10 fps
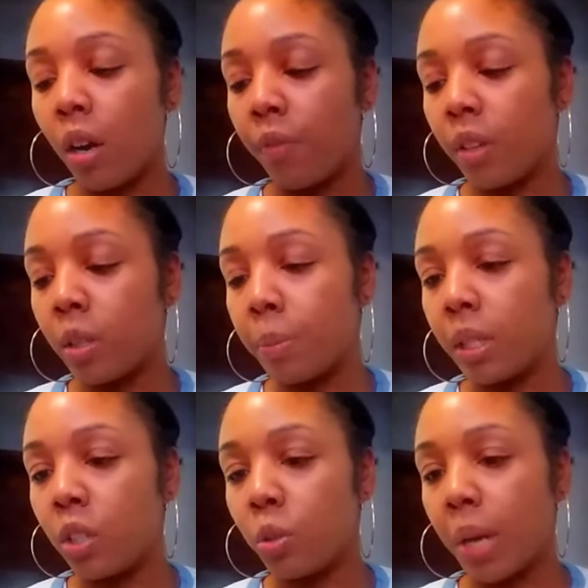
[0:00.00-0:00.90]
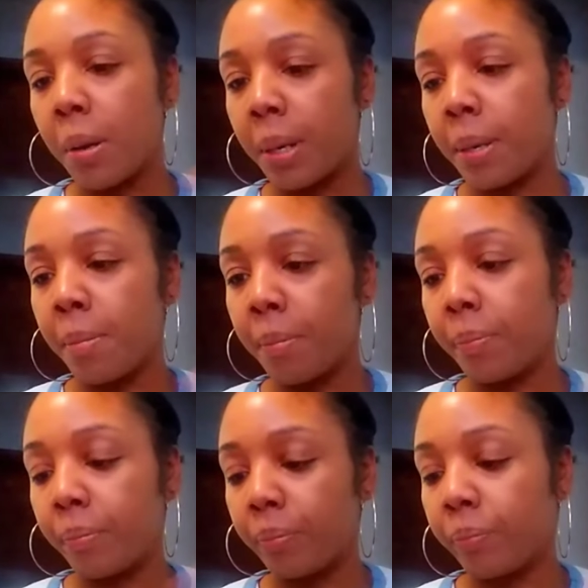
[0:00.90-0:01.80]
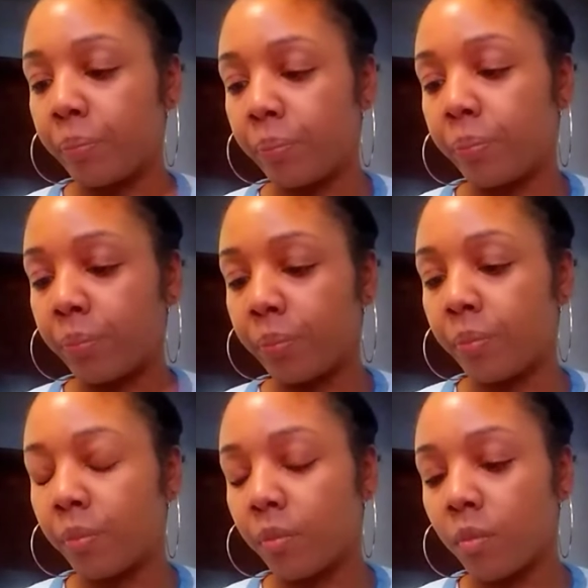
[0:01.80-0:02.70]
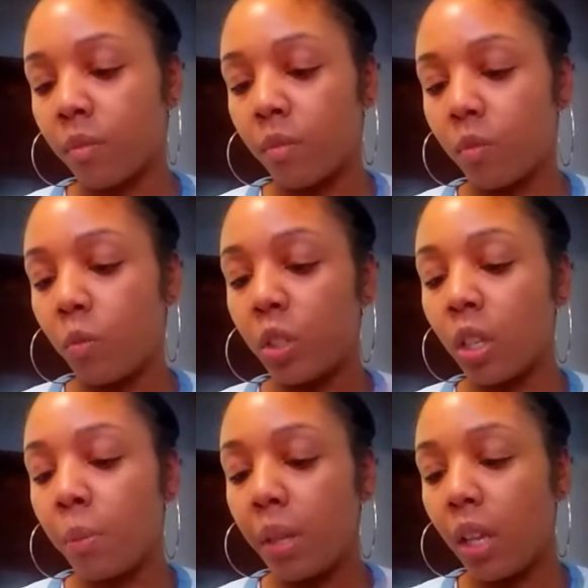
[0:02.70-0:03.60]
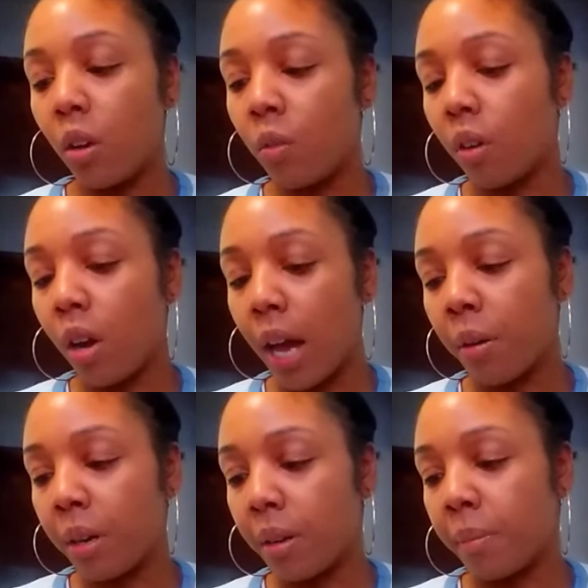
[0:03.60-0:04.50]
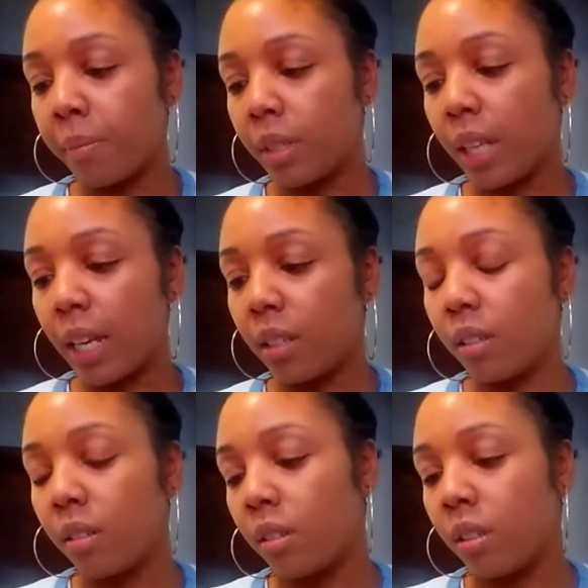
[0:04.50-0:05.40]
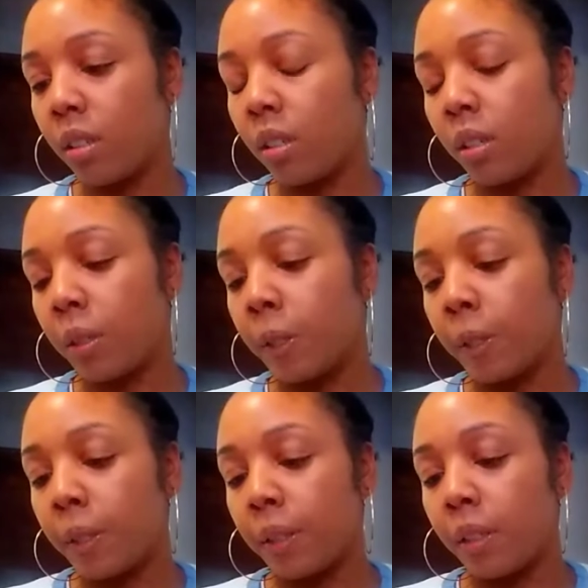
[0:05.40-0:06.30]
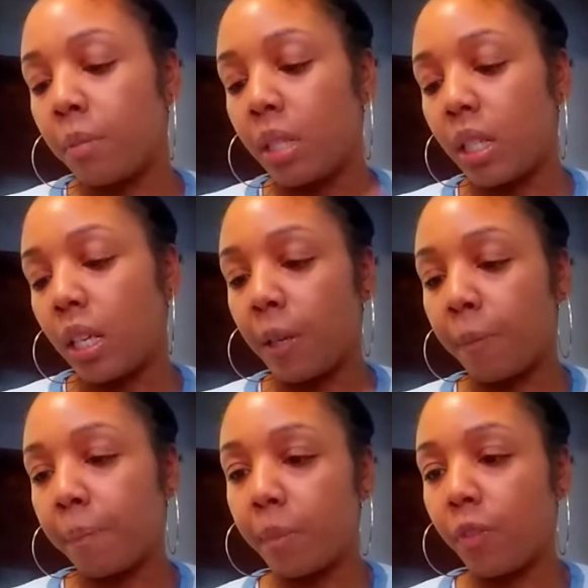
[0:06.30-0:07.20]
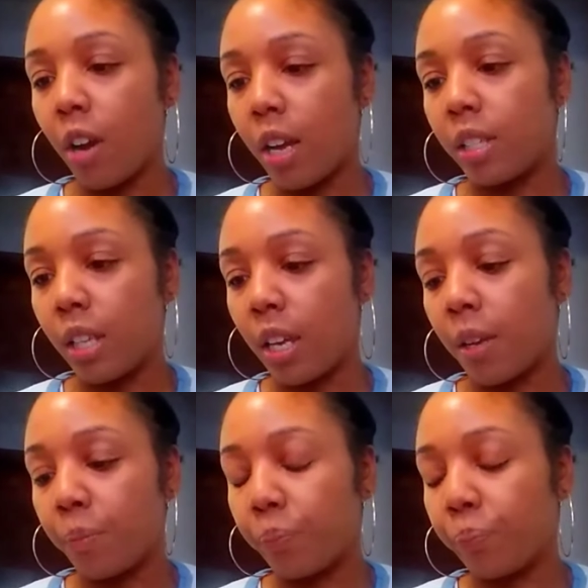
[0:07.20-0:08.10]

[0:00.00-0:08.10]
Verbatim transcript: What's going to be the overall outcome? It's like, let me see before I say it. Give me one more card. Oh, that's a lot.